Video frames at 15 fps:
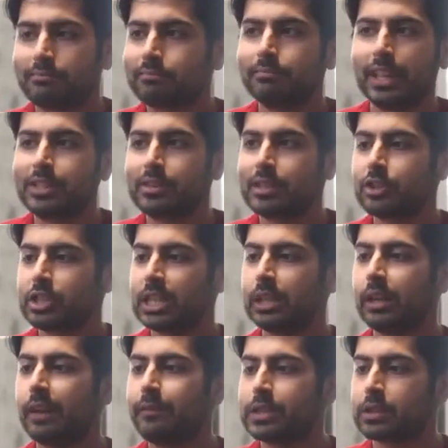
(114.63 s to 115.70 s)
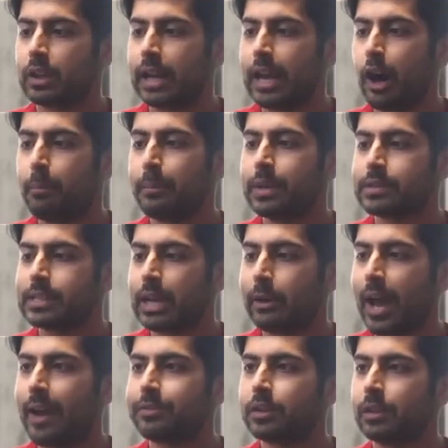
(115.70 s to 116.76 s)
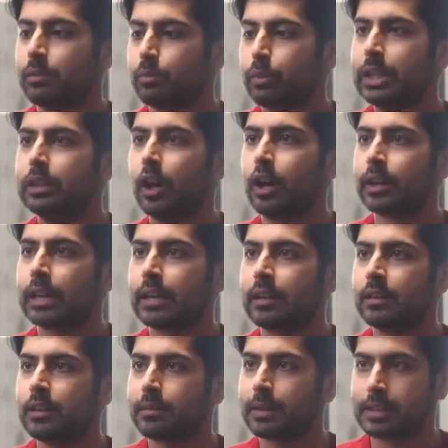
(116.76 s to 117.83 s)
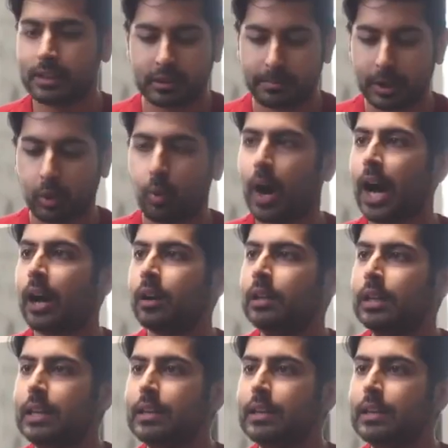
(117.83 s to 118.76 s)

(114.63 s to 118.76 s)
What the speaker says: Let's just see if it's going to help us. Now I have to re-log in because it's been a while.